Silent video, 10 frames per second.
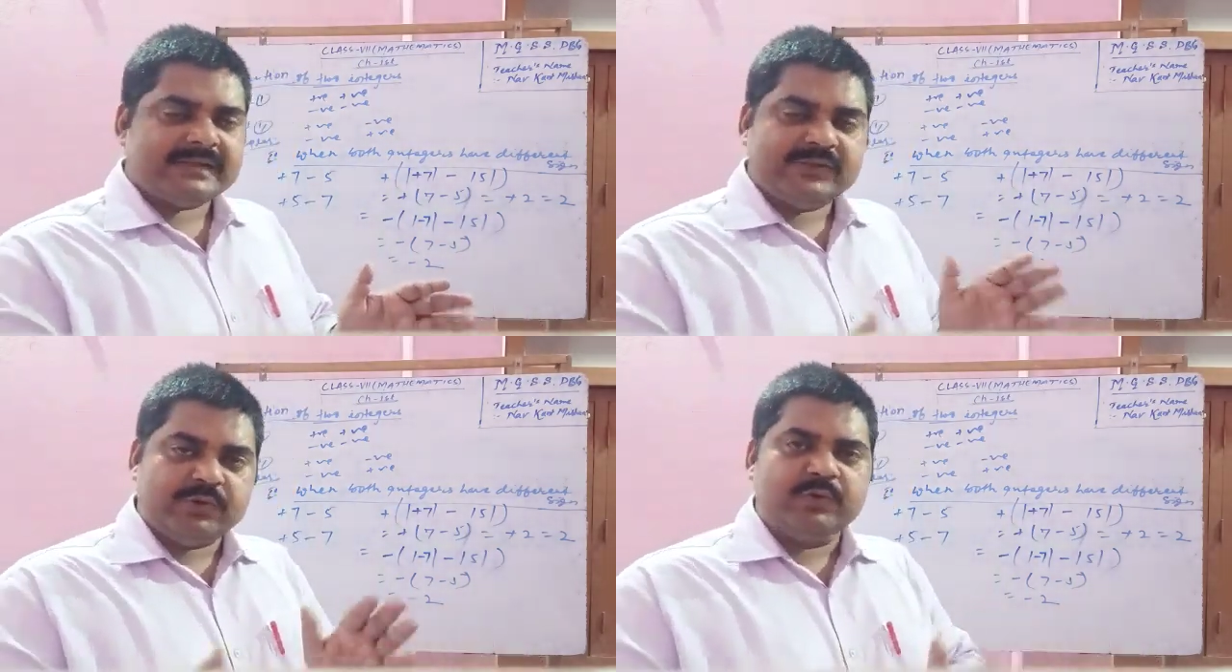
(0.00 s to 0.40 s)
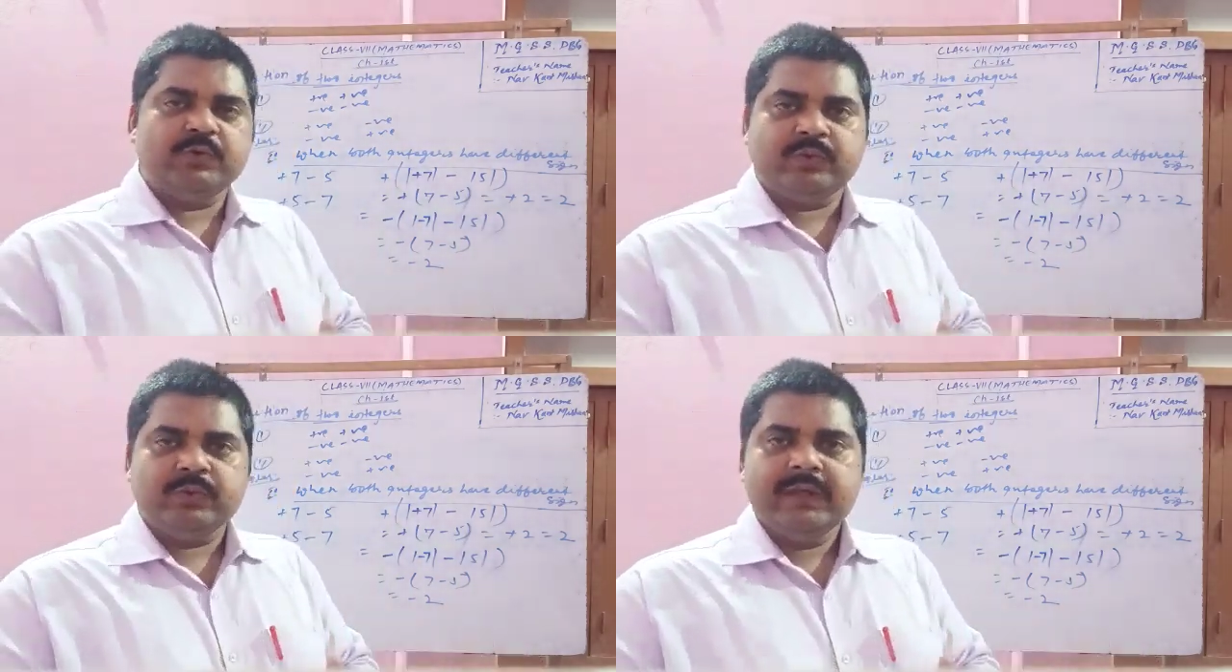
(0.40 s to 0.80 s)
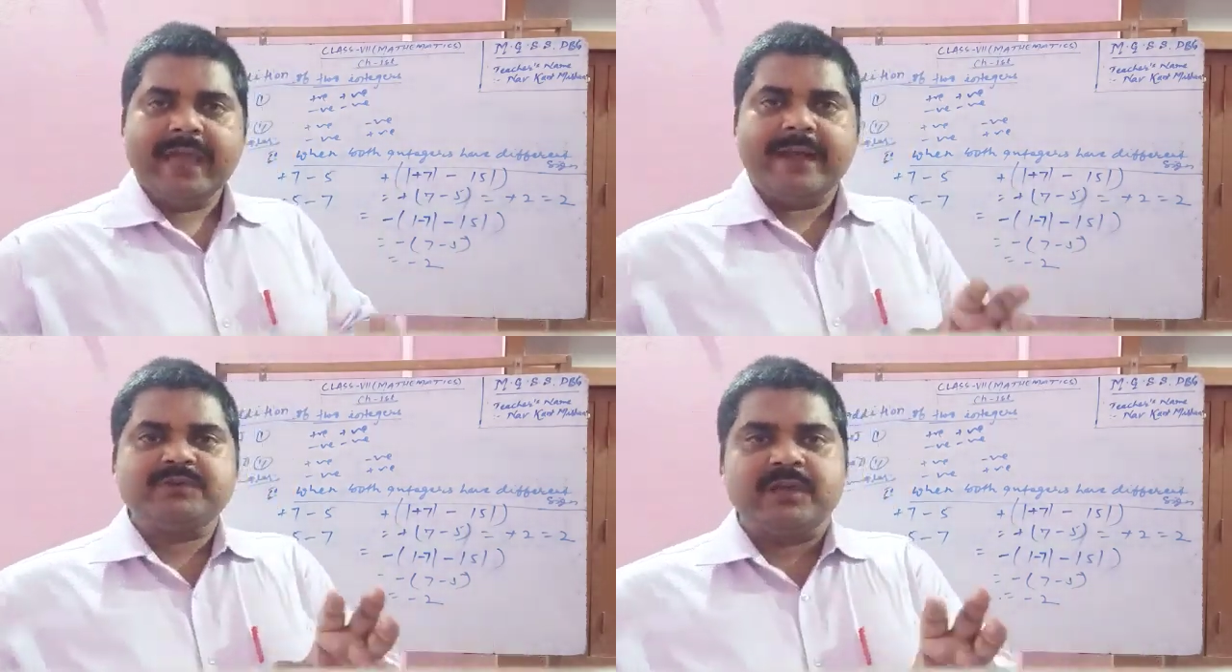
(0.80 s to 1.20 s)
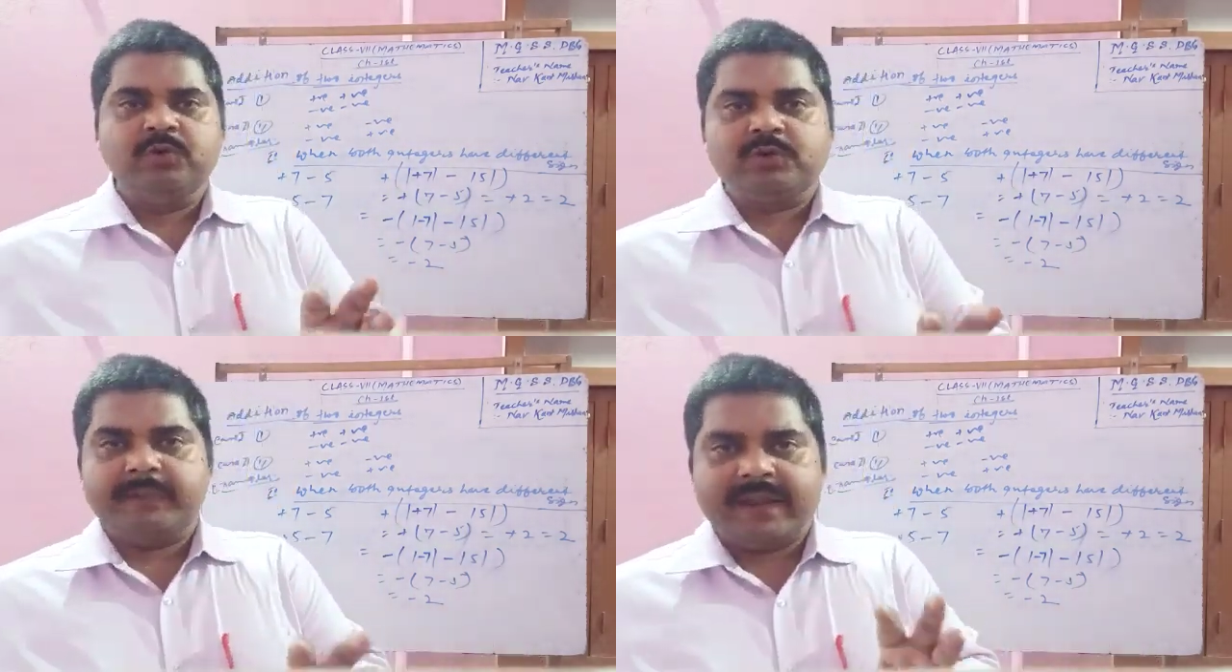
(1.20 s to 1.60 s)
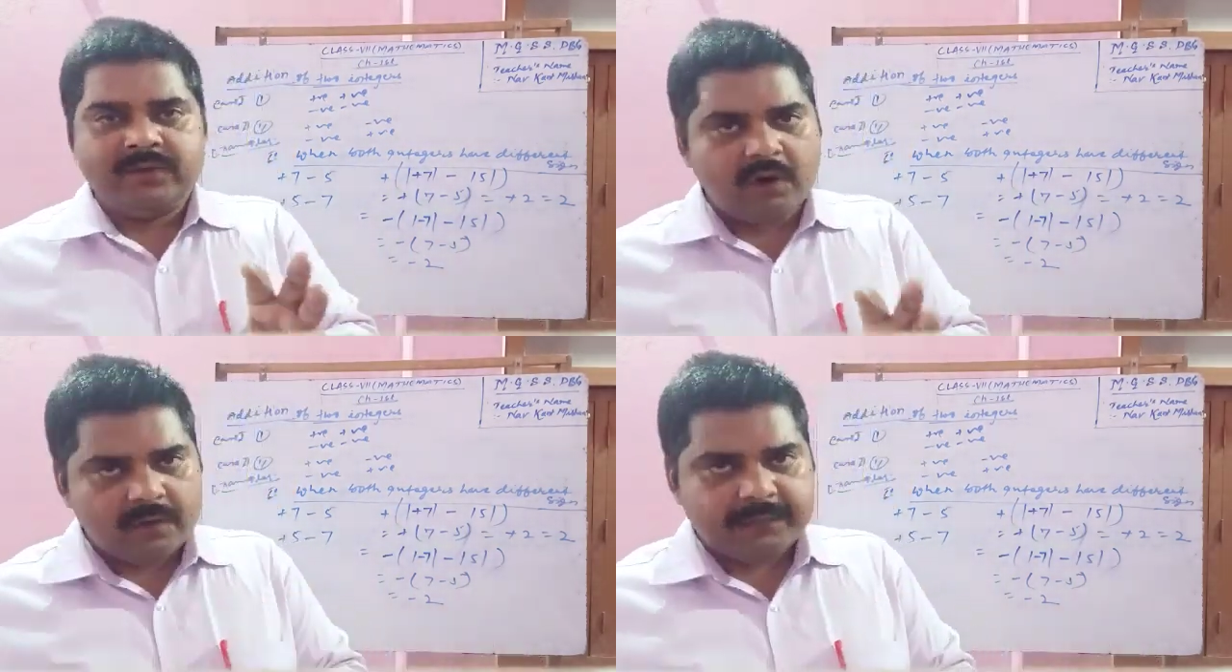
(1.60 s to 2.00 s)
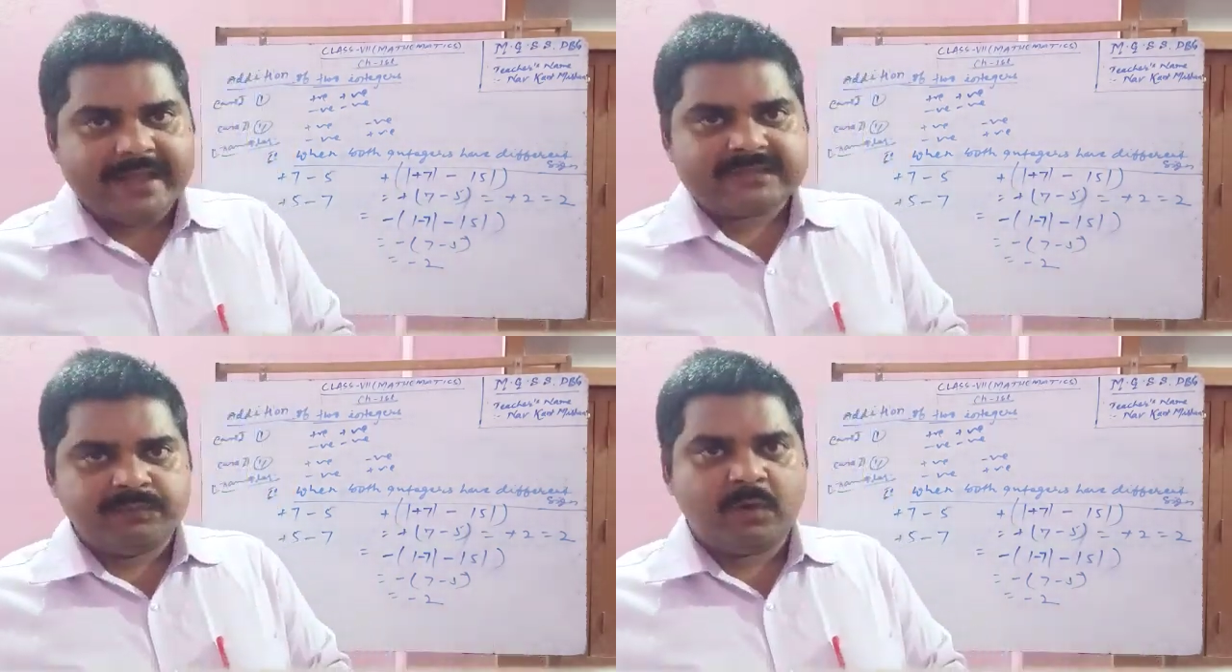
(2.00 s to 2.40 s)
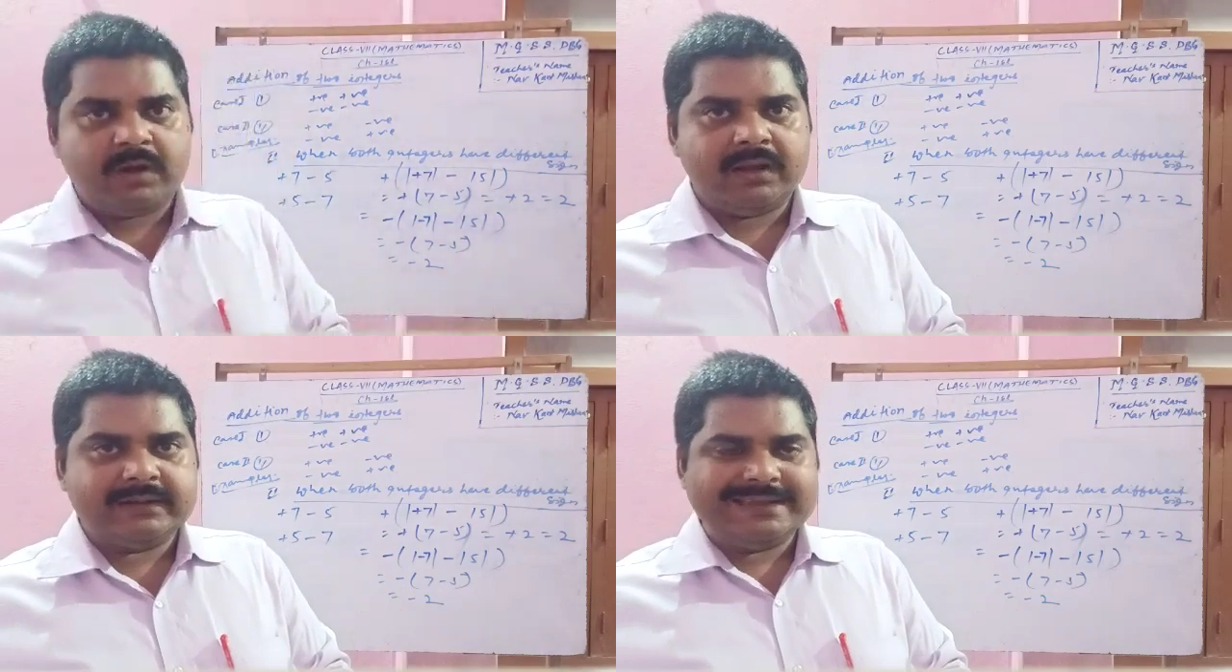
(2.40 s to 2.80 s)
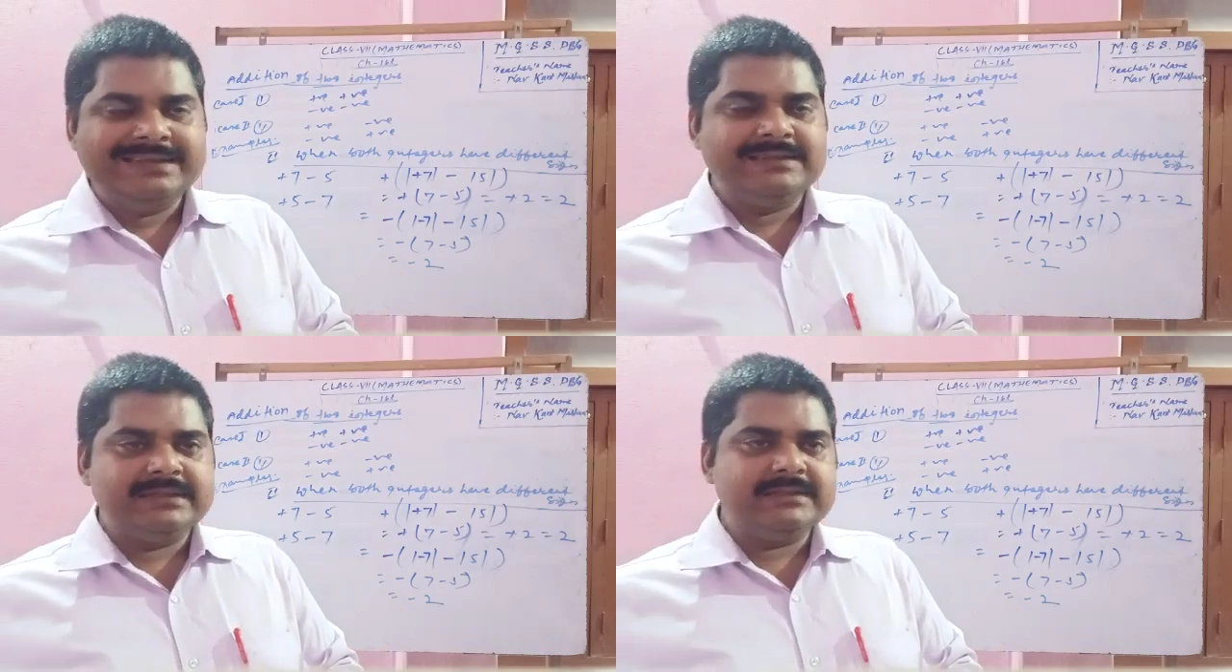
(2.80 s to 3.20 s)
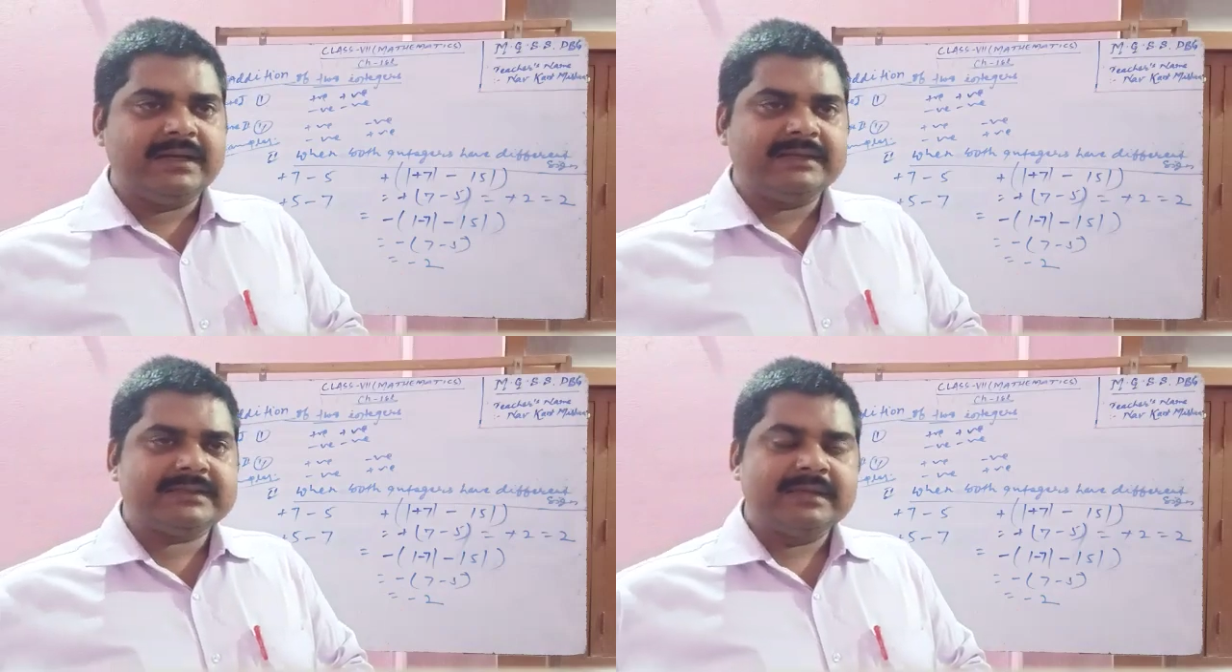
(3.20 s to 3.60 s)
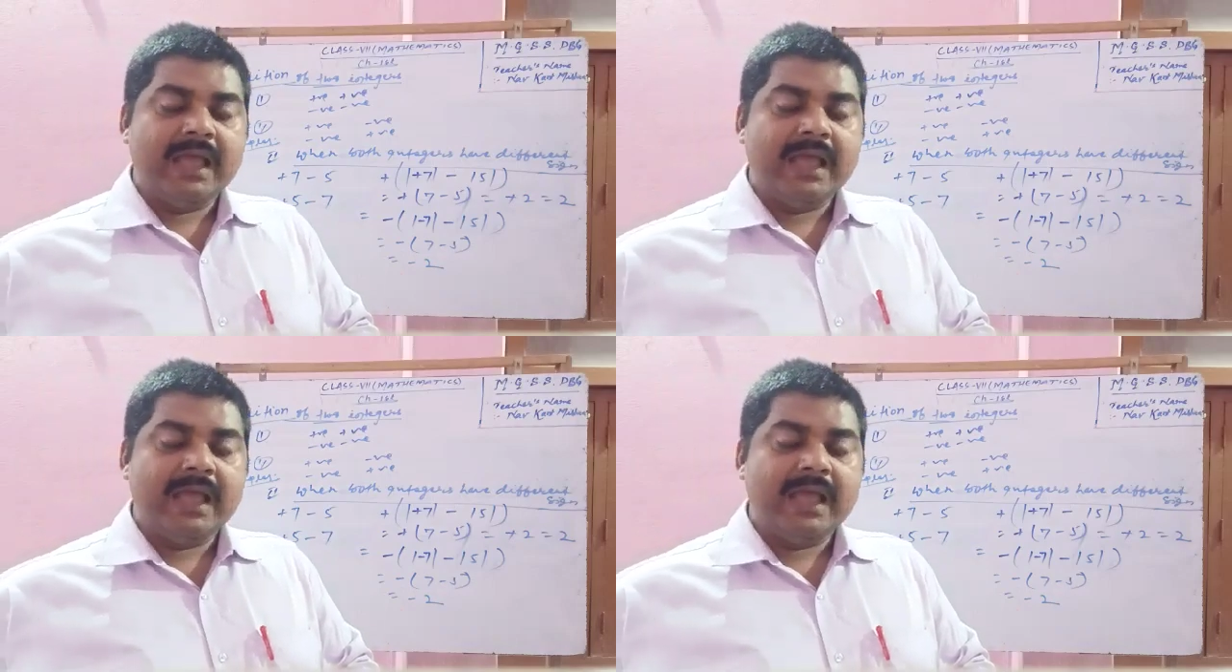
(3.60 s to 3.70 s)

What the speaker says: to absolute value of smaller integers,